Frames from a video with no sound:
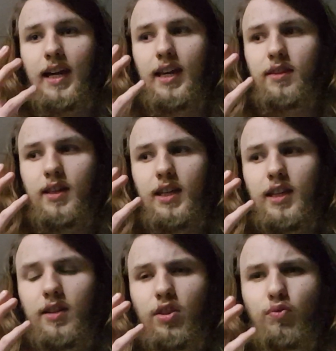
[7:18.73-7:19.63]
and
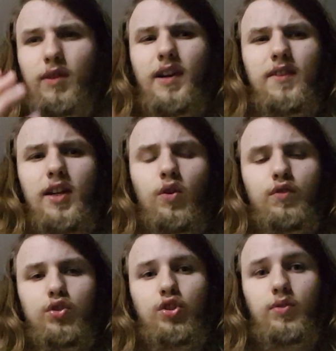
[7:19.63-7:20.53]
the 358
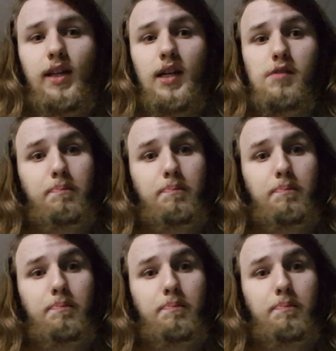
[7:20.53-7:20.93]
over 2 days